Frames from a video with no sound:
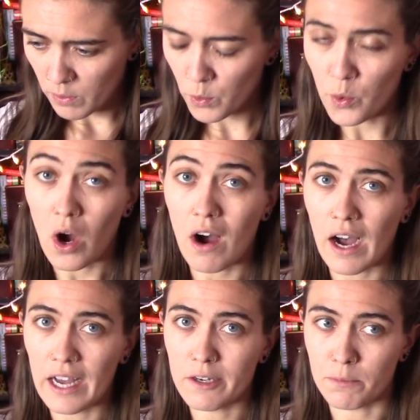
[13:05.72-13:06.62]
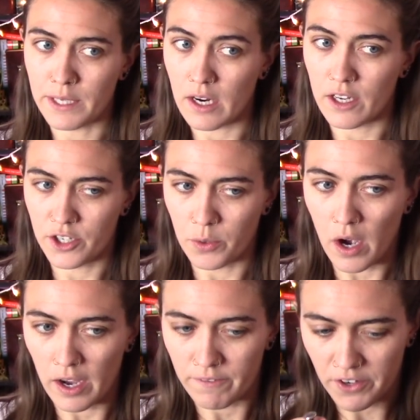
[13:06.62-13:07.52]
Ooh, hot, but not too
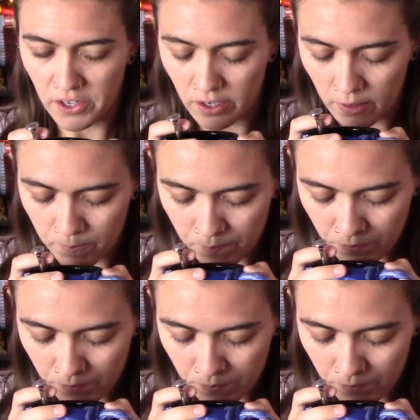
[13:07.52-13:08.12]
hot. Very good.